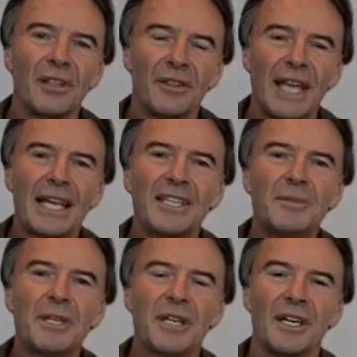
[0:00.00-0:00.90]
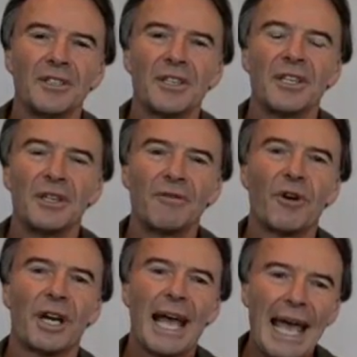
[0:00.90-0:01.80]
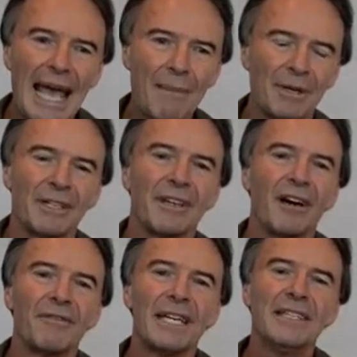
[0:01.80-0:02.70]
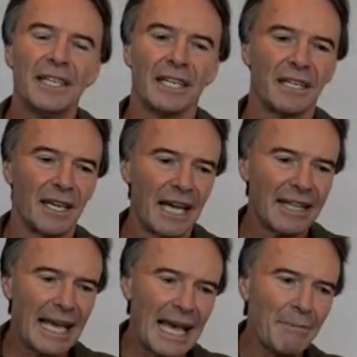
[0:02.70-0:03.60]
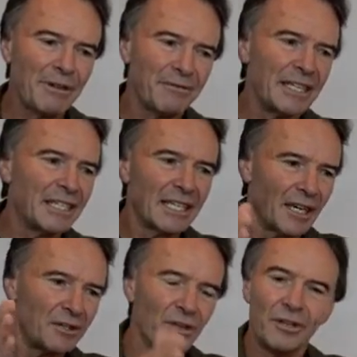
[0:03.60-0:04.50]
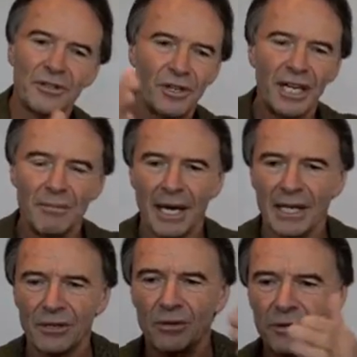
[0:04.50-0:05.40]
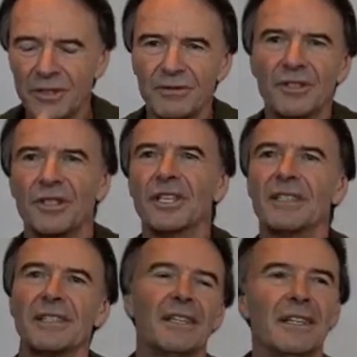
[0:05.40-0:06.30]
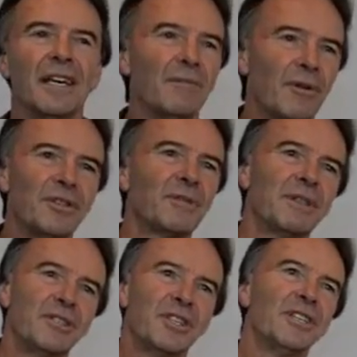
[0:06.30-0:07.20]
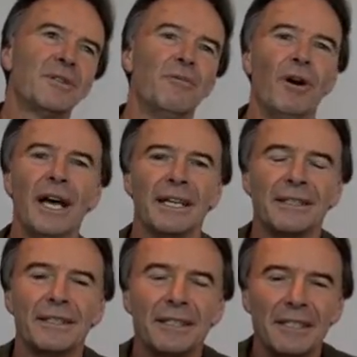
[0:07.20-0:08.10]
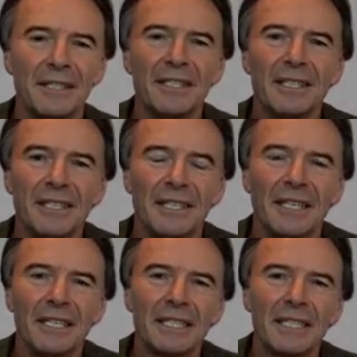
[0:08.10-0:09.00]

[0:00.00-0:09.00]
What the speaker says: That is because you've got a habit of eating, and the habit of eating goes entree, main course, dessert, and possibly cheese and wine. Yeah?